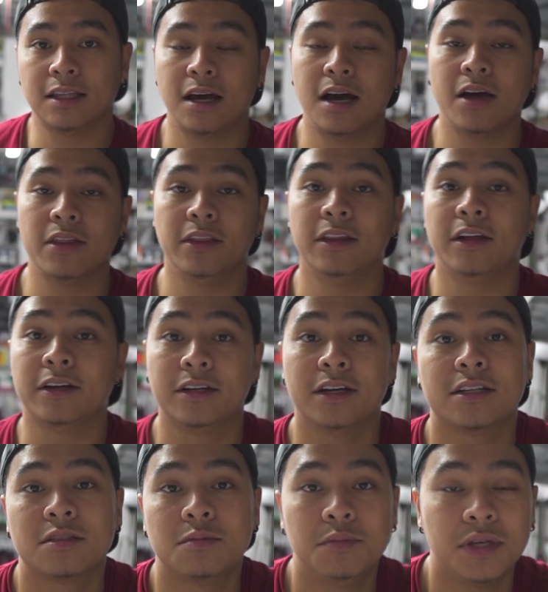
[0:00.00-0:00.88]
the lug
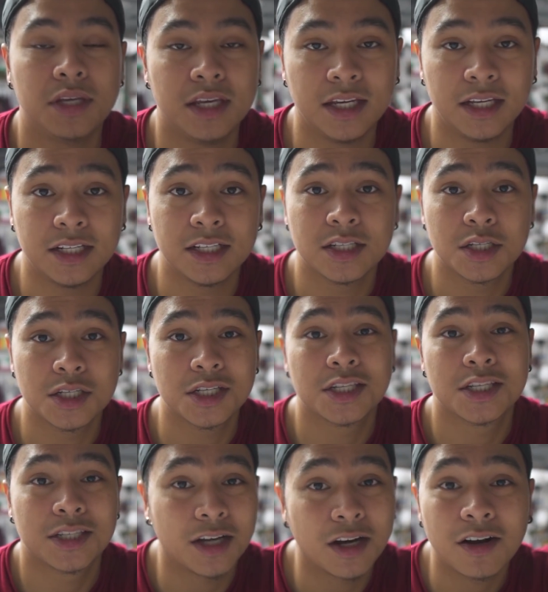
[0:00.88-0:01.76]
nuts being
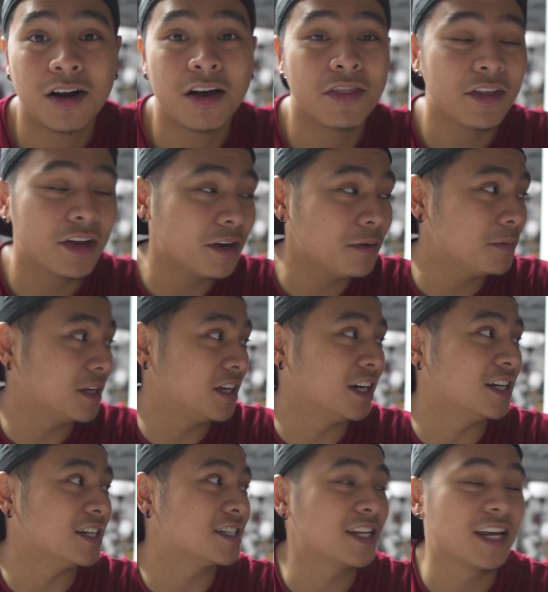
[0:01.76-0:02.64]
stuck on there,
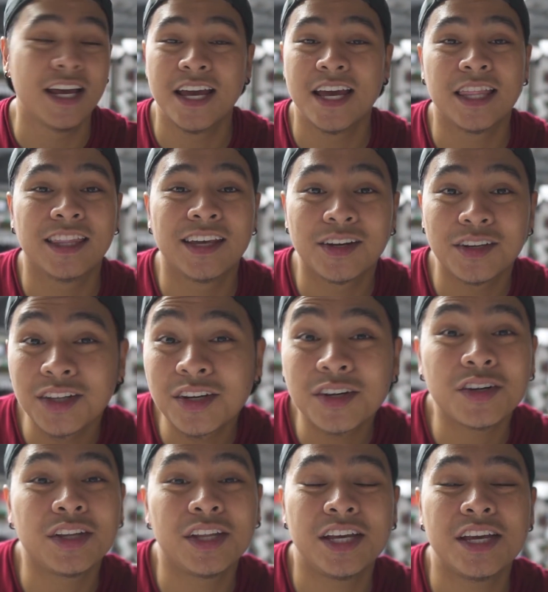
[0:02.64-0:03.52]
because they're
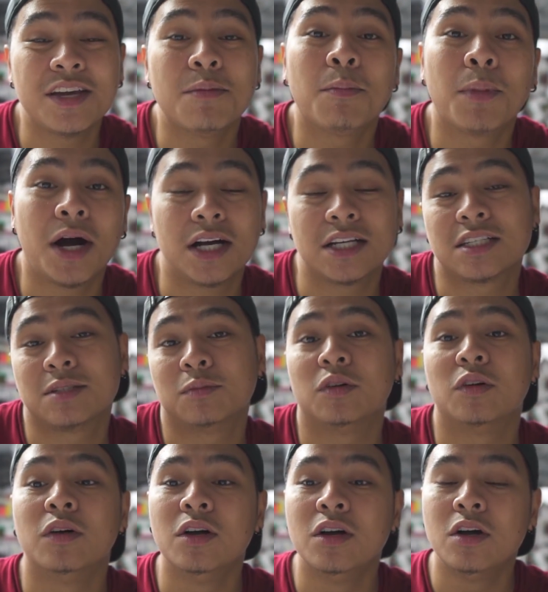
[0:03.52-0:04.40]
literally
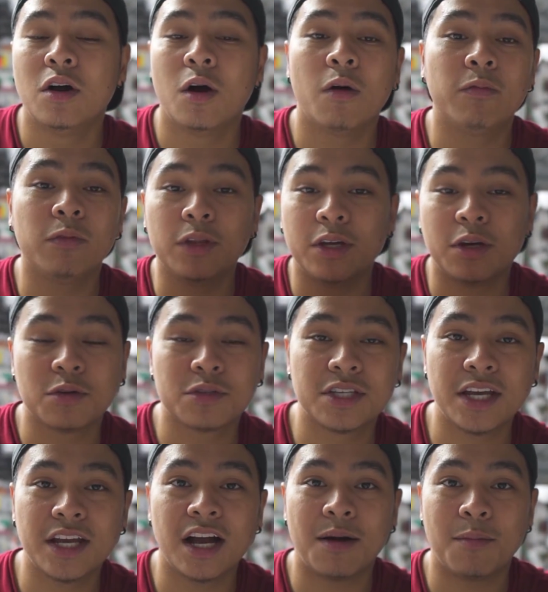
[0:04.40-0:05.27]
impossible. Hopefully
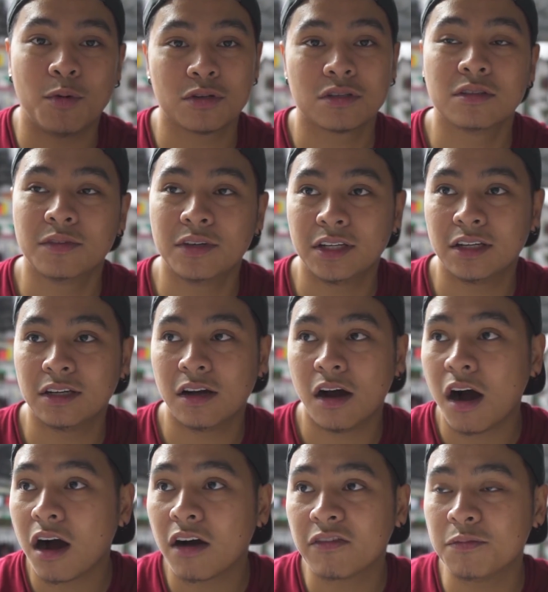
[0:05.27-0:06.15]
Jose got most of it
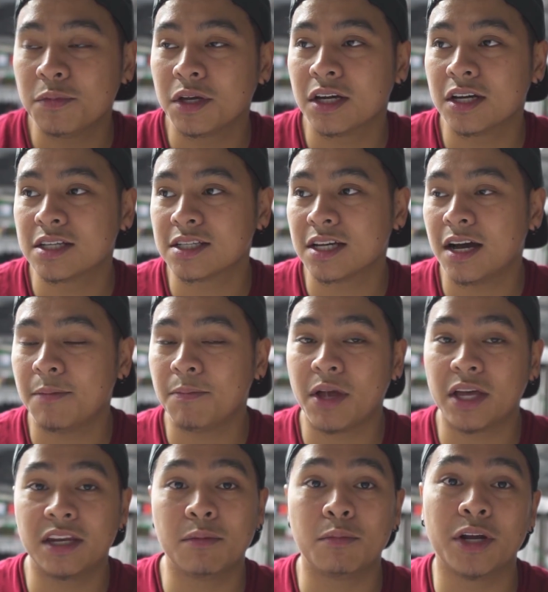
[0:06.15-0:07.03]
off because
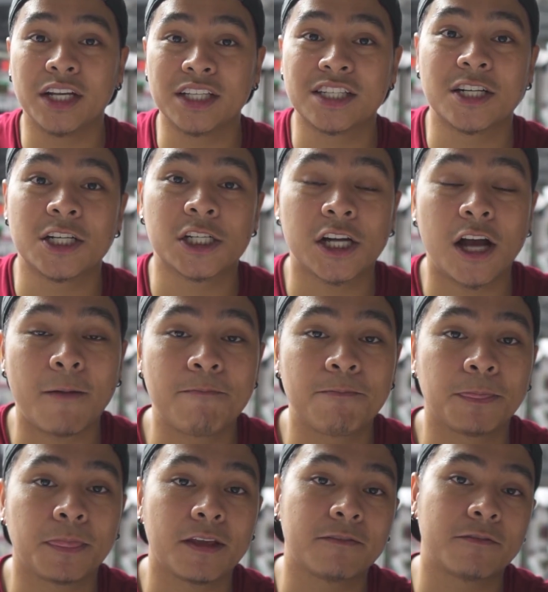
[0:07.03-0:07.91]
I did bring it to the
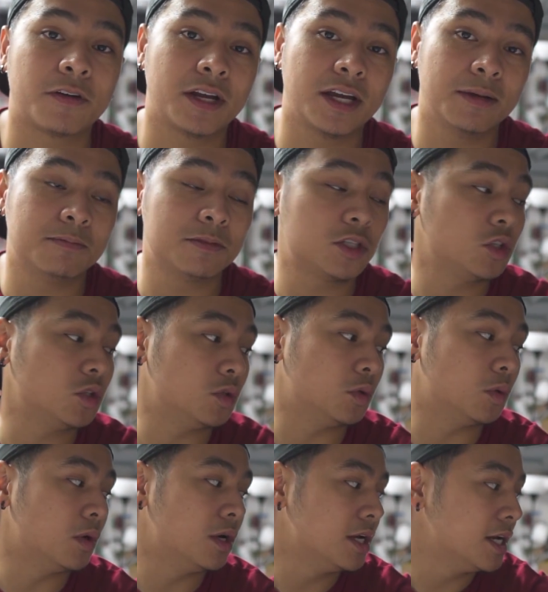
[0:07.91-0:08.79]
shop for him
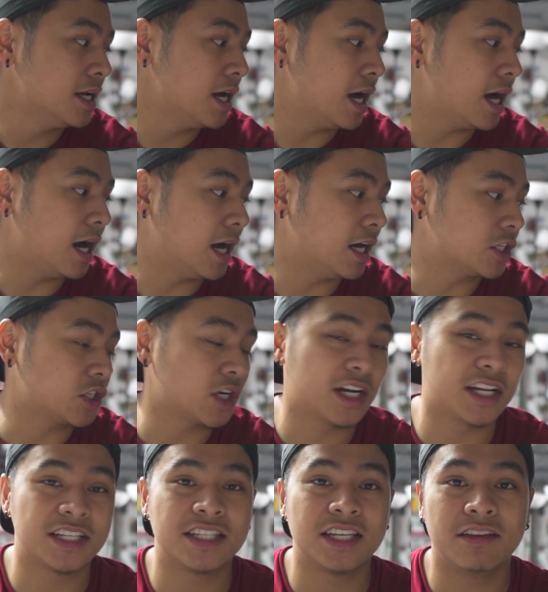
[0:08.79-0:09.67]
to
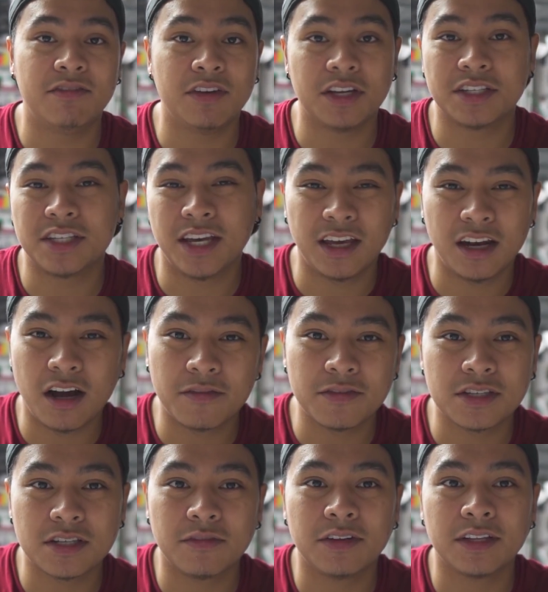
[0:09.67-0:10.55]
try to see if he could take it off
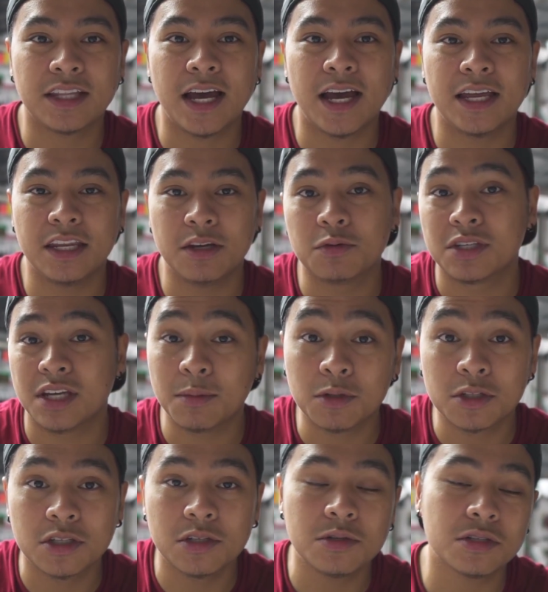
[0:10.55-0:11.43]
and stuff like that, and he was
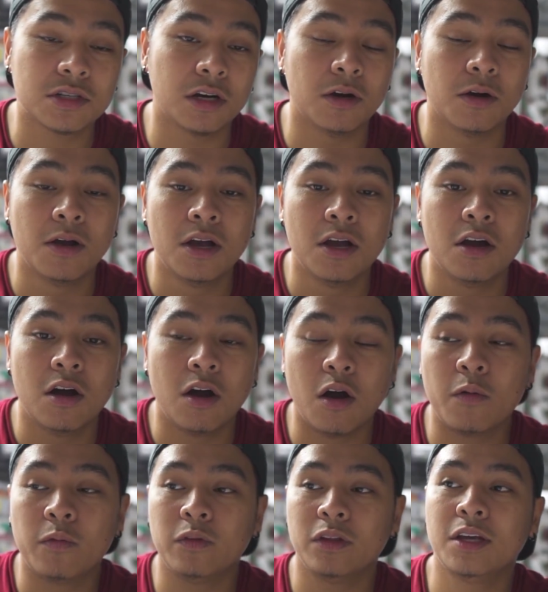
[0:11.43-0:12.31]
able to. So
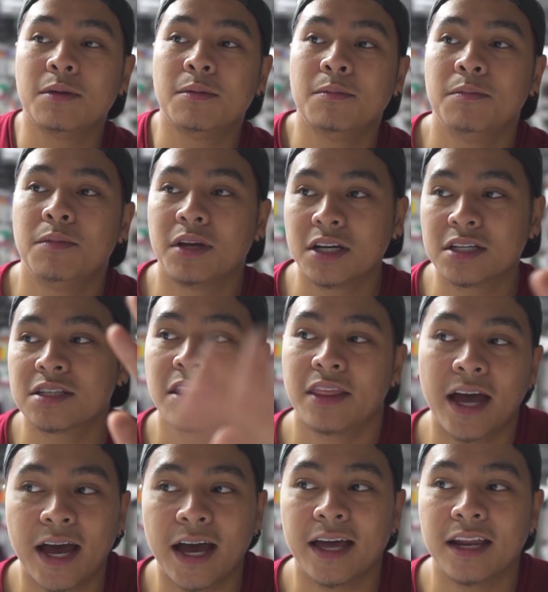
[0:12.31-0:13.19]
hopefully because of
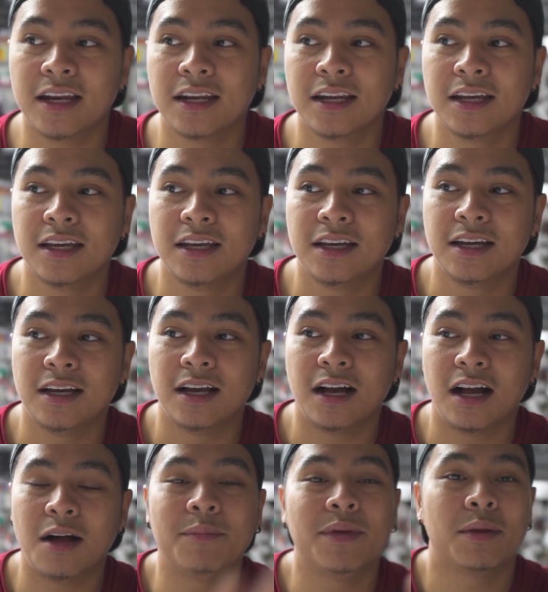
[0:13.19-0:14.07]
that,
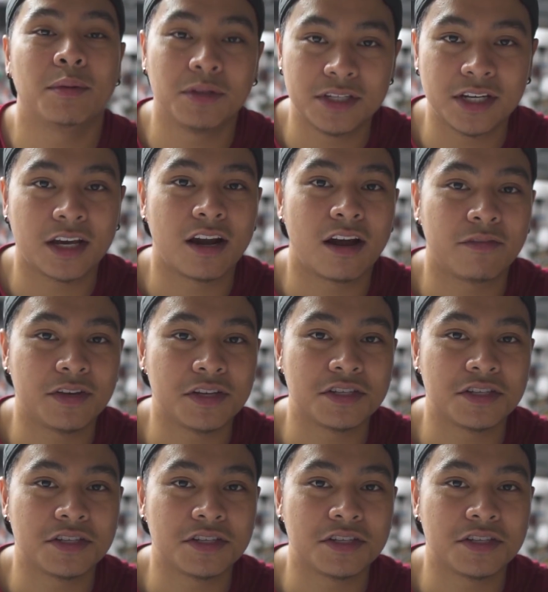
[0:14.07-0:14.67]
I'll be able to take it off